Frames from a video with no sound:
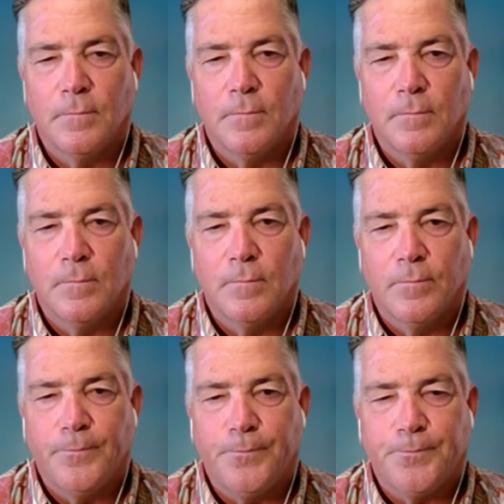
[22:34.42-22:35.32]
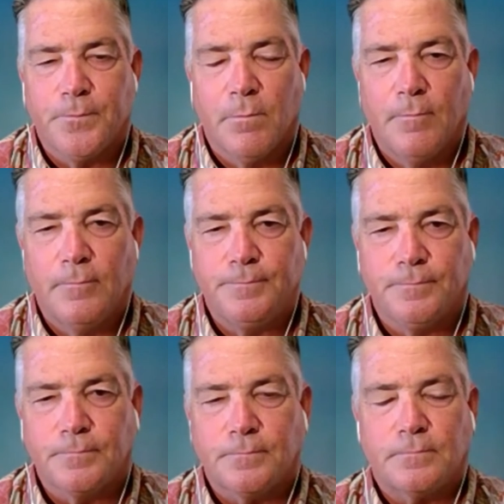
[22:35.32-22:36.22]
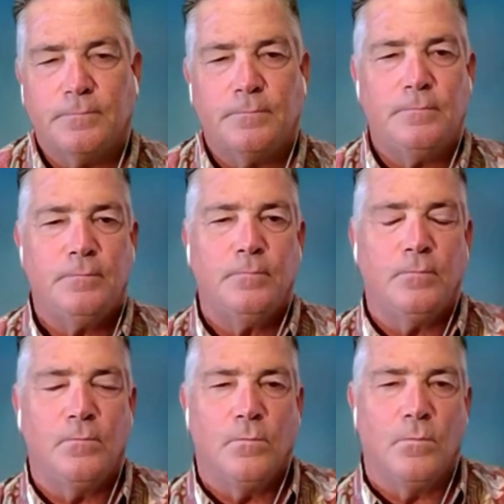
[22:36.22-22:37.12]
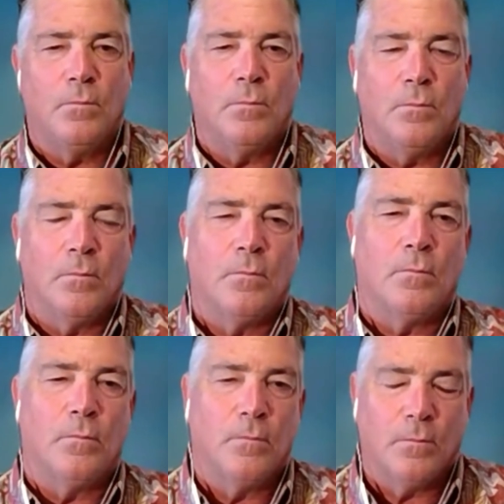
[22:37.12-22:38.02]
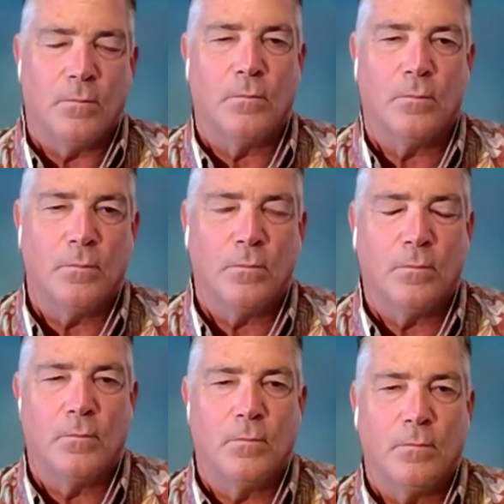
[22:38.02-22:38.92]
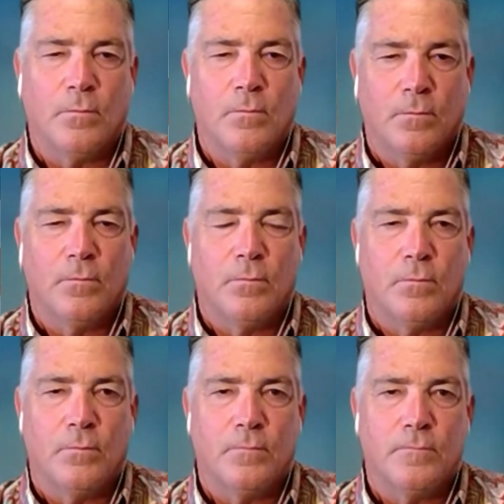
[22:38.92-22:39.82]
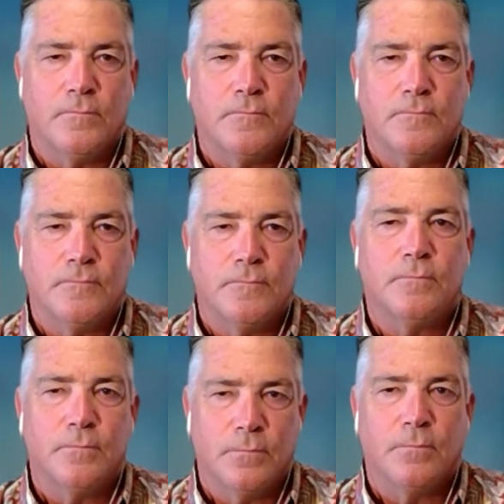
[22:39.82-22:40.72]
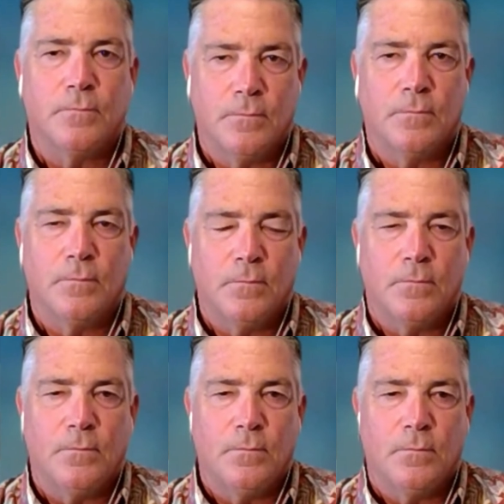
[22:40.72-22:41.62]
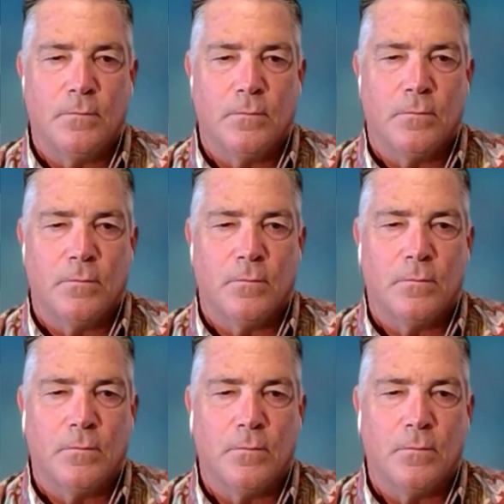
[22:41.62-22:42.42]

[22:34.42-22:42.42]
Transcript: This person isn't speaking.